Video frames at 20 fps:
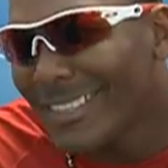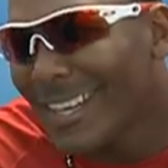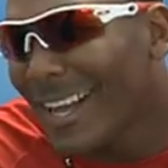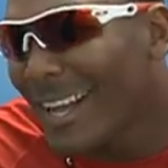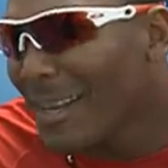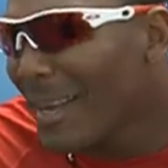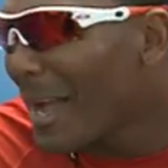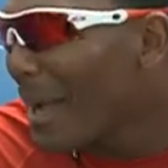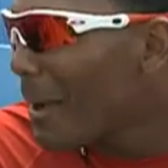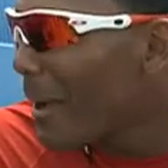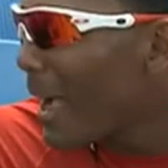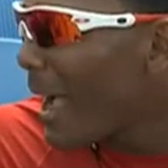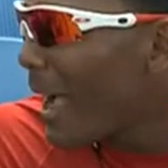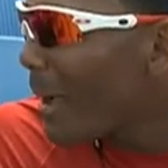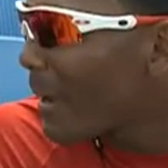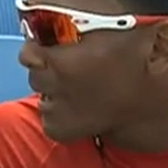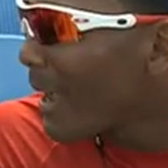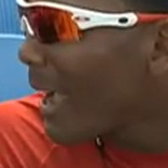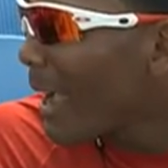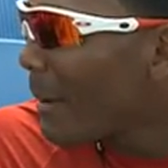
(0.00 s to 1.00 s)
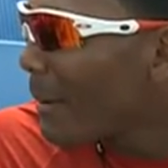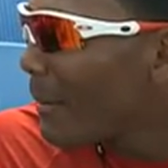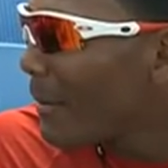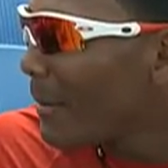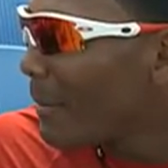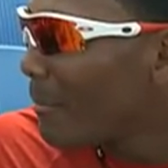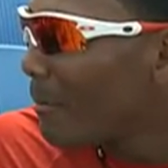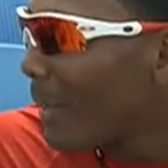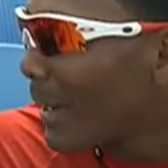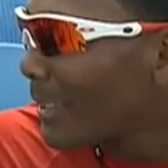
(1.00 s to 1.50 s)
I, I,
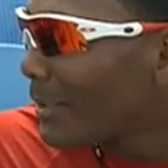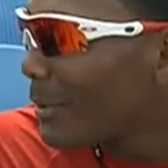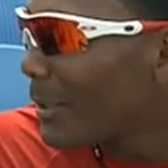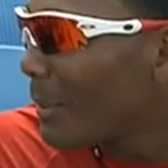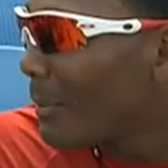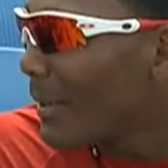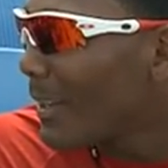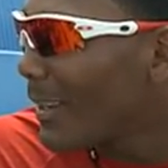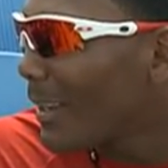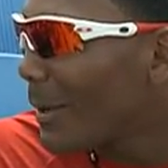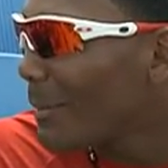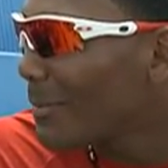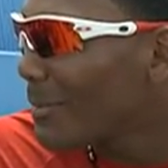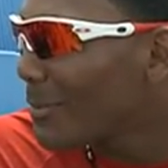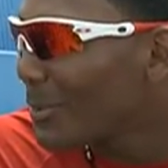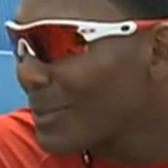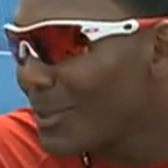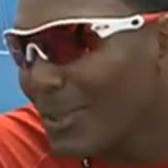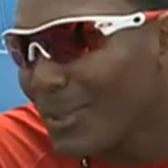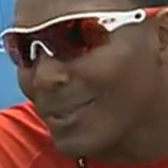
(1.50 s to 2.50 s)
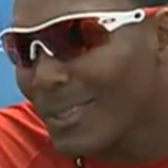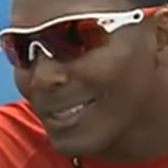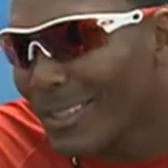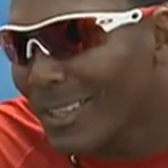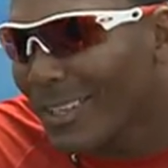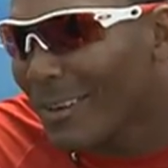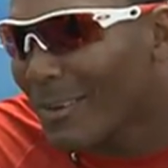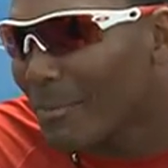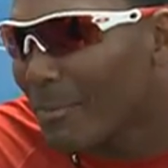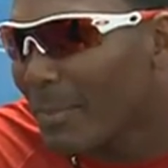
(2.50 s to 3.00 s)
I, my dream became true.
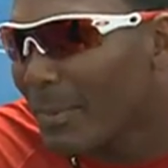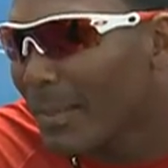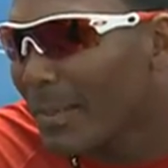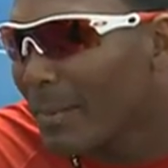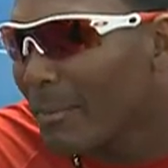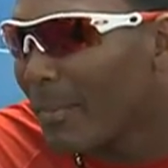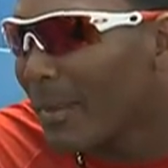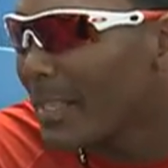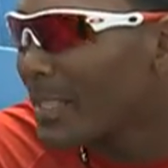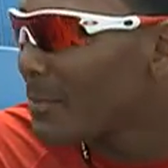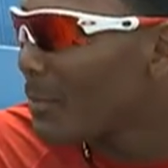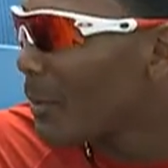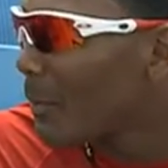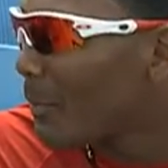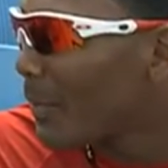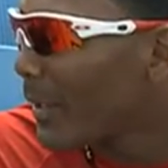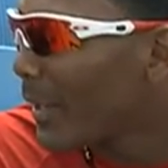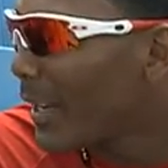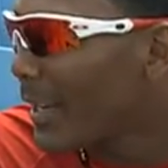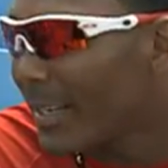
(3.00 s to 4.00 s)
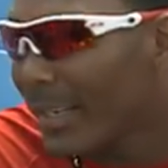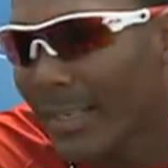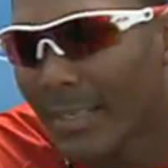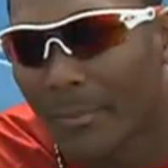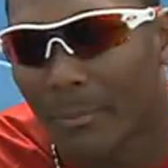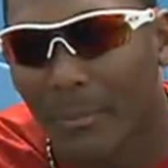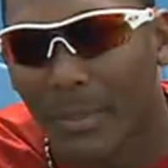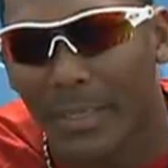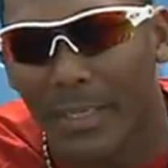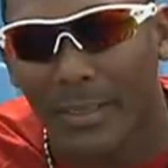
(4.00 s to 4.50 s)
You know, be a baseball player
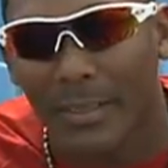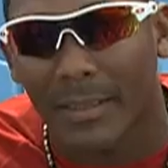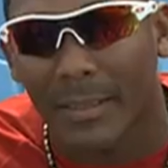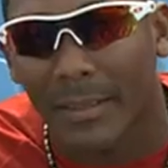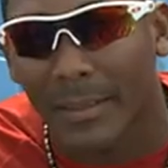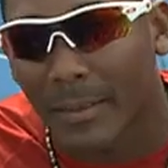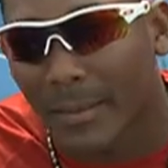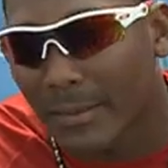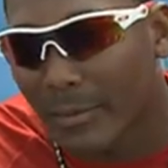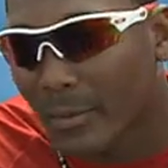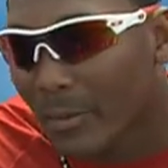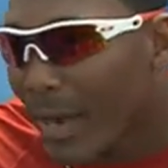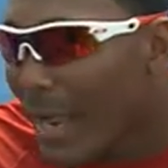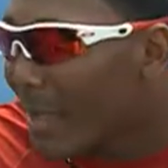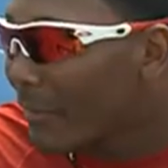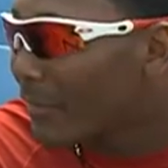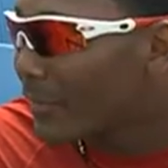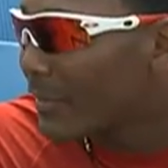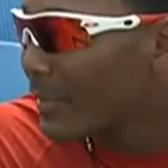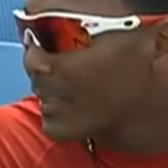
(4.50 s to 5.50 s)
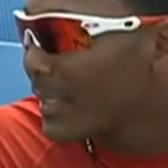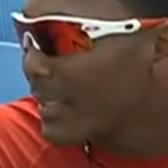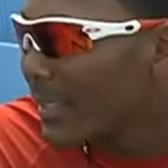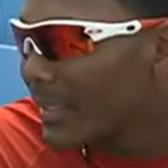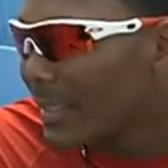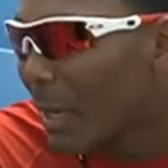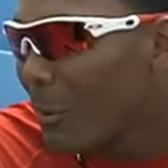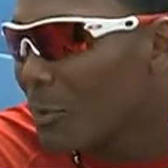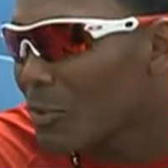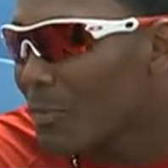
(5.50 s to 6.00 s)
and be on the draft.
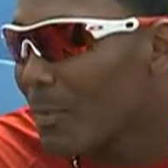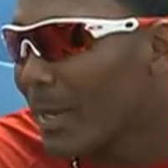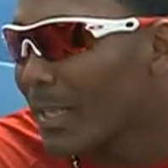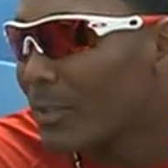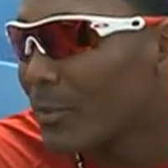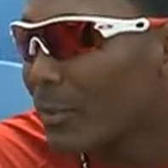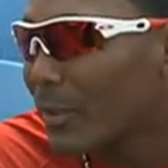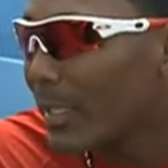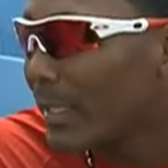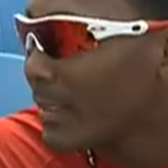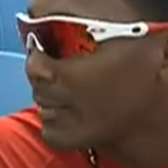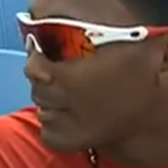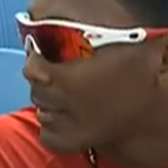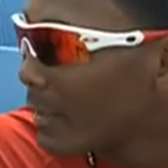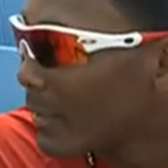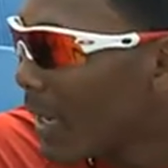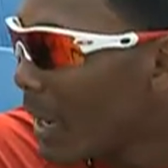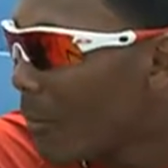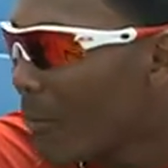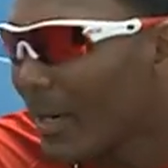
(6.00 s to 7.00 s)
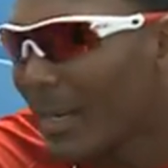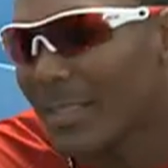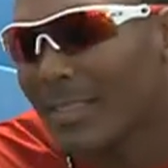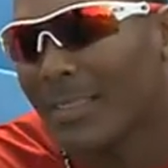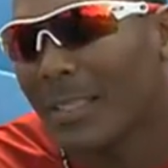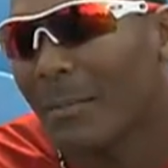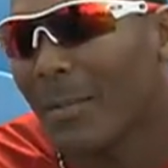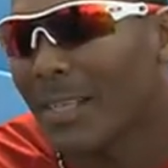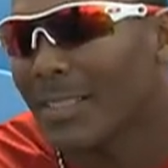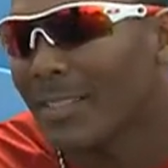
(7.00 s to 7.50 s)
That was my dream. I want to
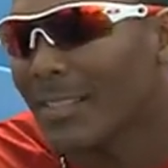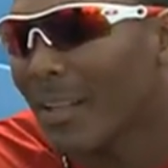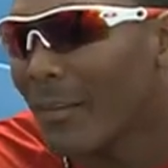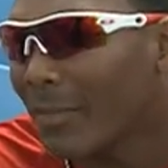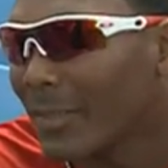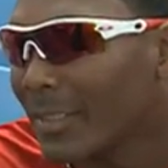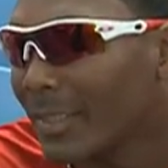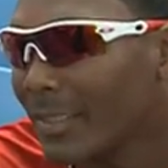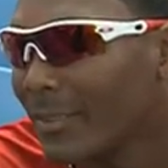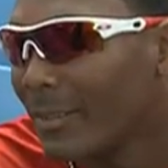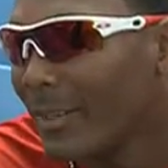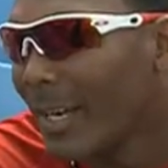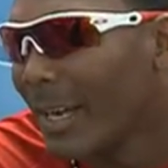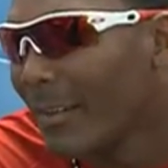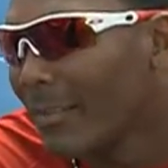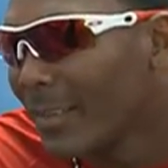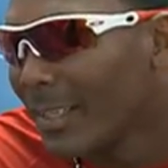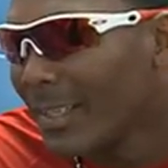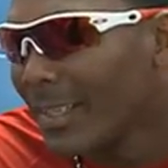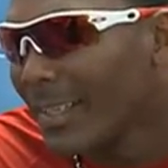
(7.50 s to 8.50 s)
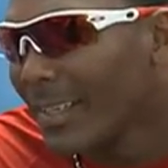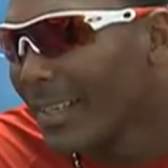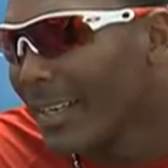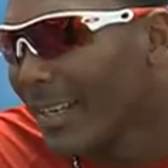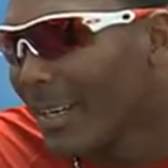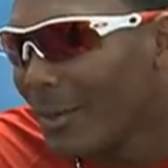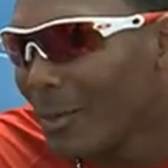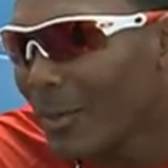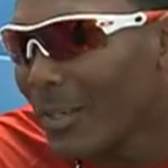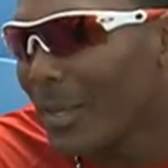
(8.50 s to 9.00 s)
see myself in the draft.
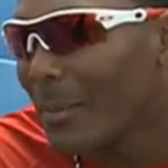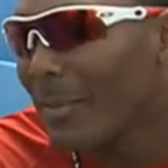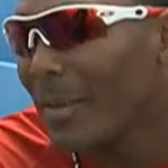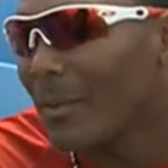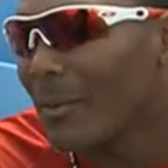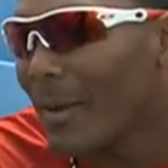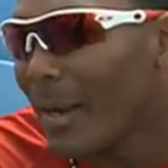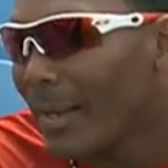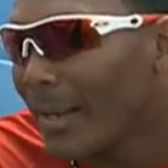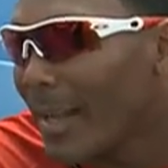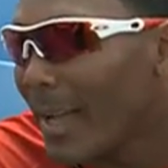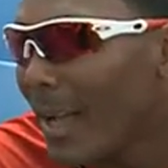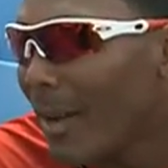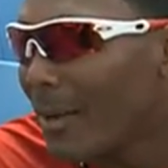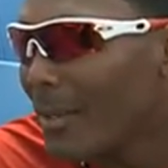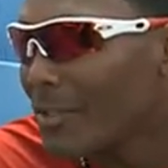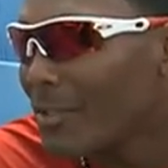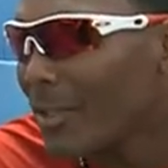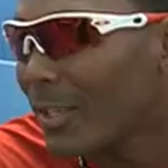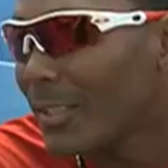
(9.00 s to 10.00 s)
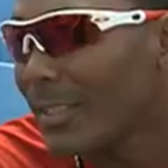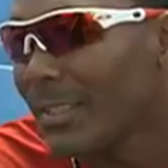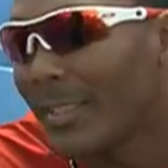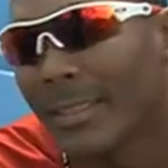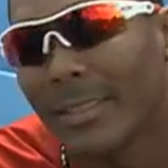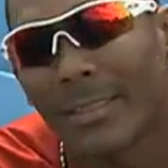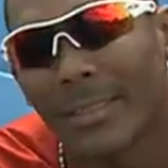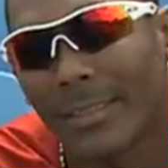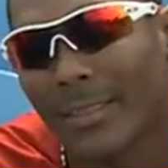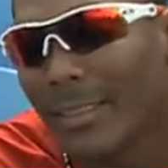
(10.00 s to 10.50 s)
And look at me right now. Enjoy
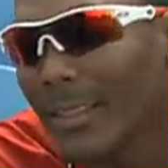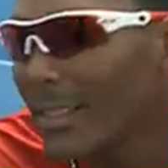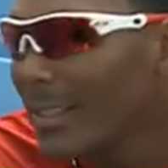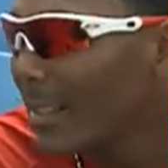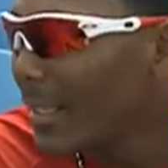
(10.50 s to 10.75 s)
this.